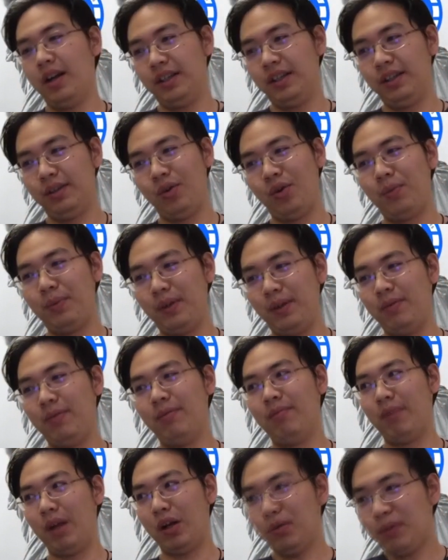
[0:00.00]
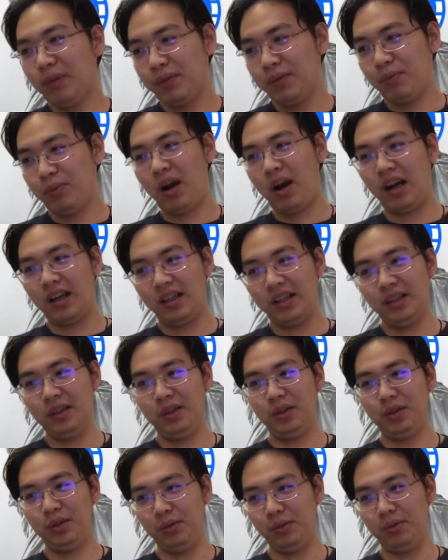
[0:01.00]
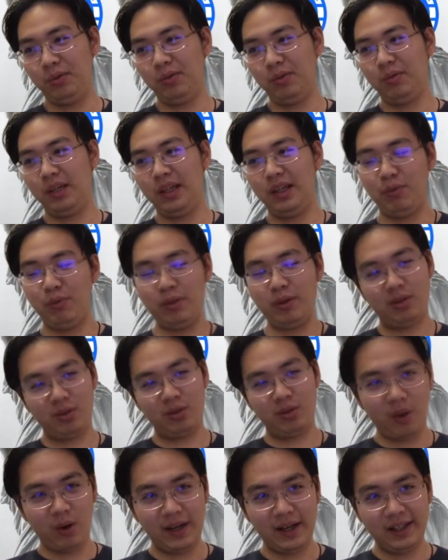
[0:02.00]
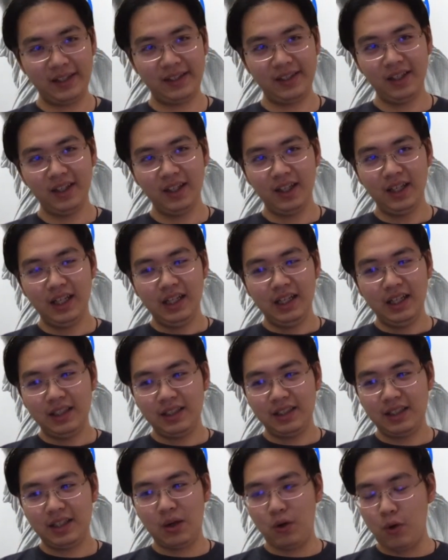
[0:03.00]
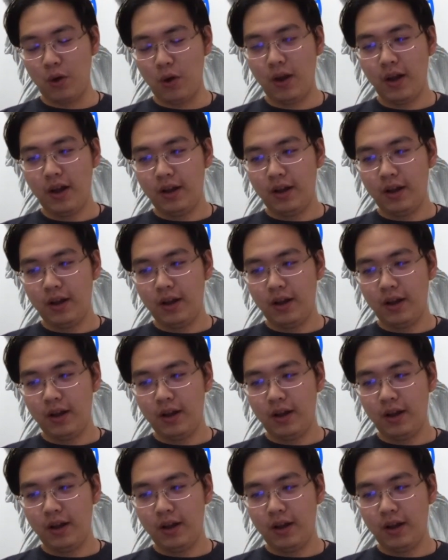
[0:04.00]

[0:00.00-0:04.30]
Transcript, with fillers: it will be much, much more harder to really withdraw it. So